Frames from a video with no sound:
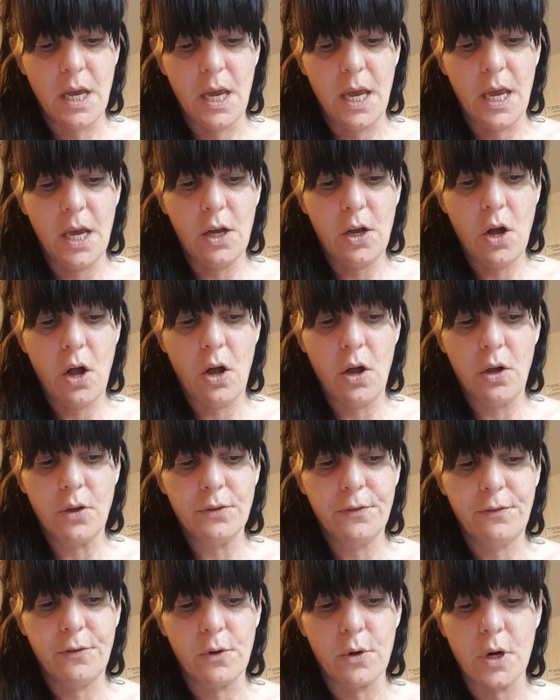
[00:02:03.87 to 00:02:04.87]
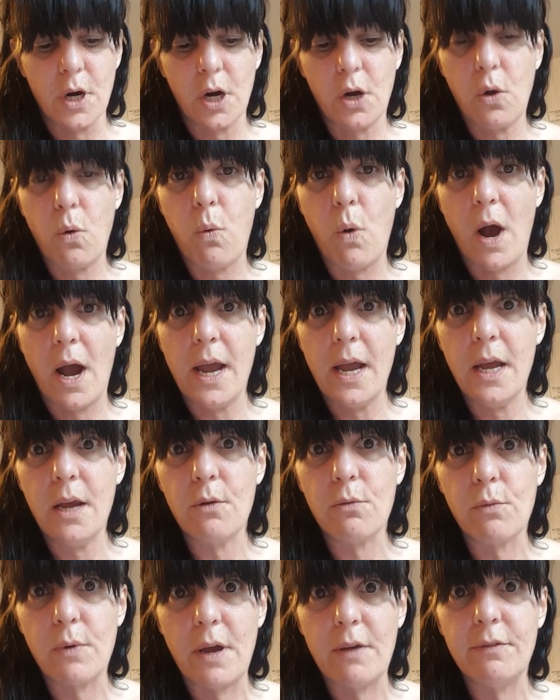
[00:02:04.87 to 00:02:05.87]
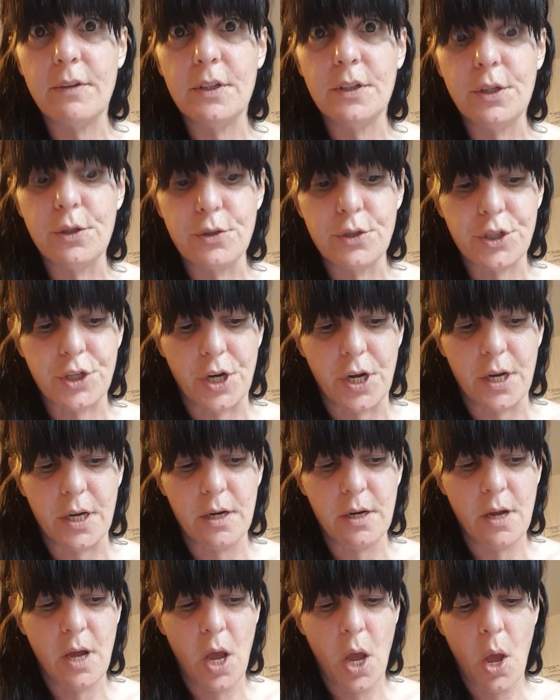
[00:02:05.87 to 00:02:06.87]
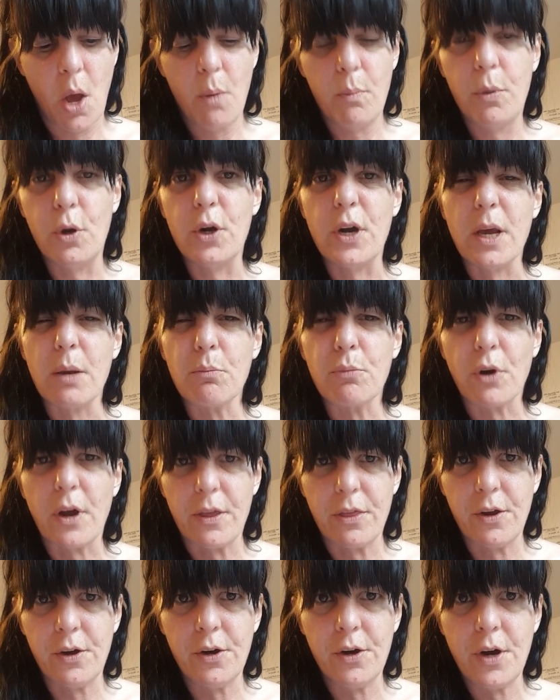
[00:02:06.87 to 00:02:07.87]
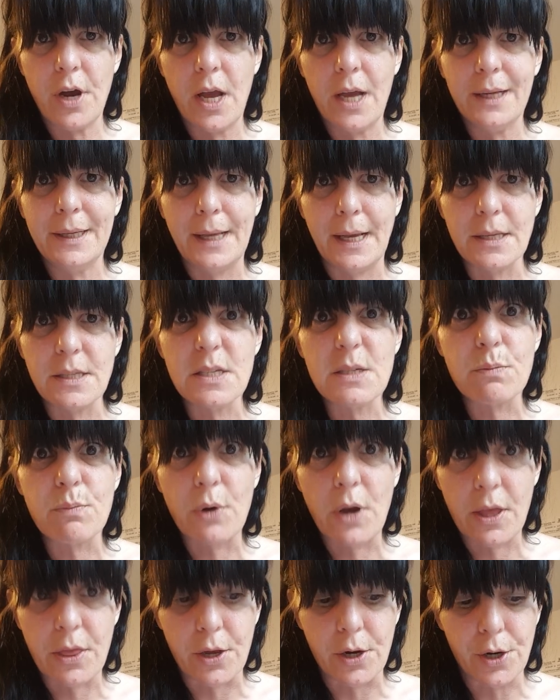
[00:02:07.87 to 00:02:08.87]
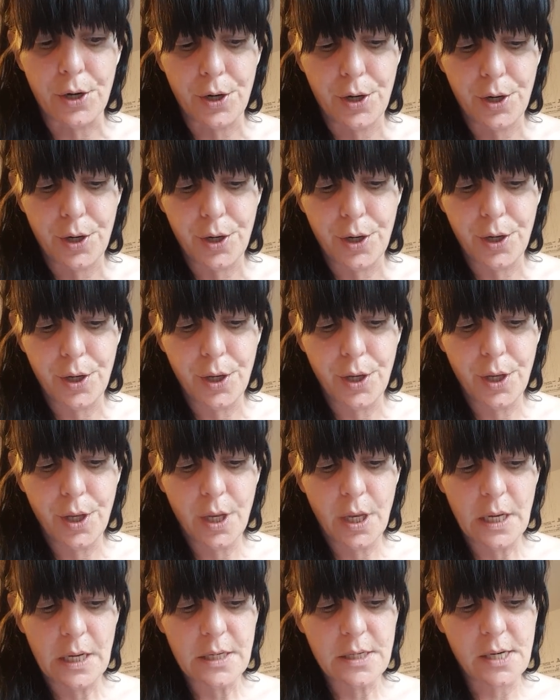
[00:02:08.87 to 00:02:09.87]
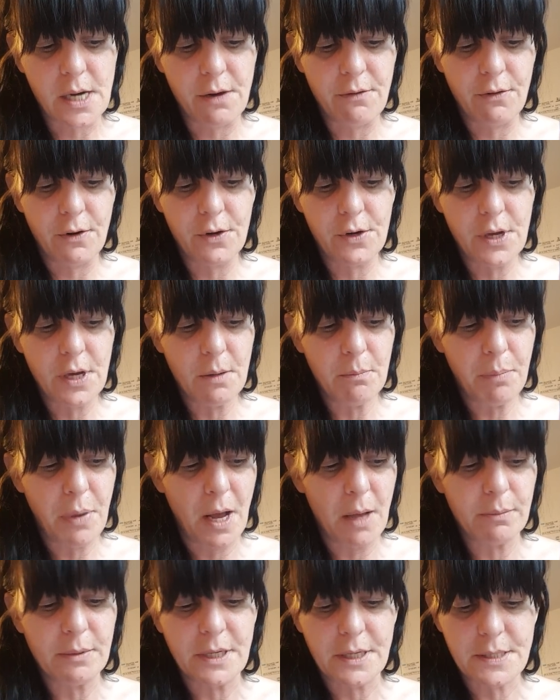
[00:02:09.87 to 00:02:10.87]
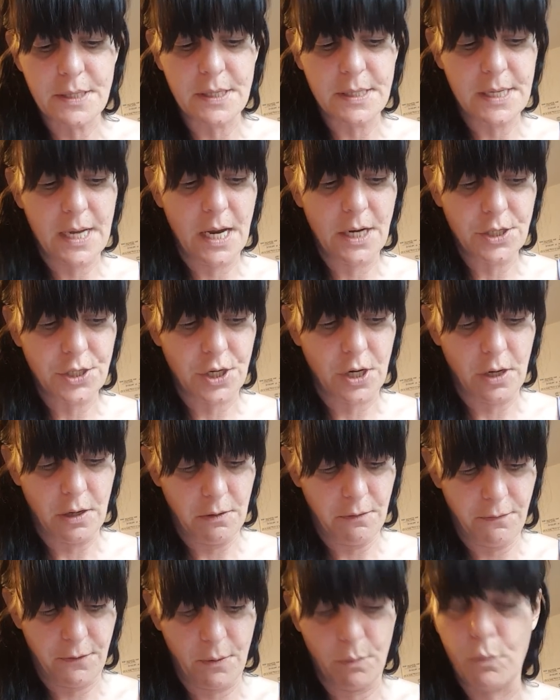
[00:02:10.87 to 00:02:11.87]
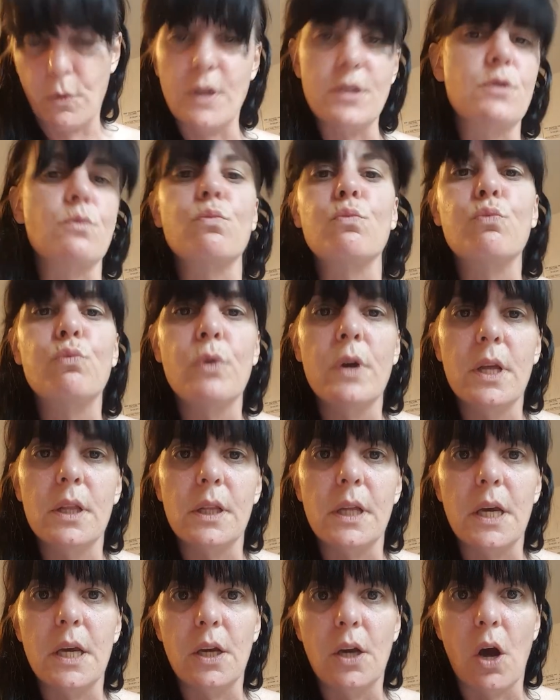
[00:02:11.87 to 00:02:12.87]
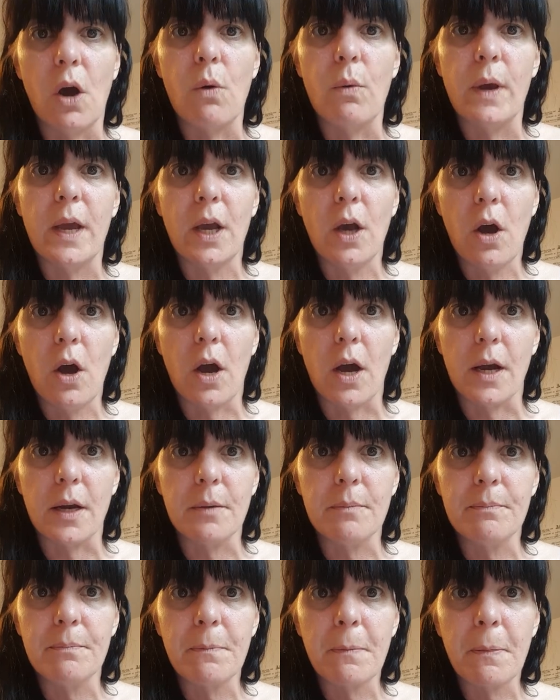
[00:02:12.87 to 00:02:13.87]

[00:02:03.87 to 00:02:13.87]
It called for a quiet revolution, putting brother against brother, diverting public's attention from what's really going on.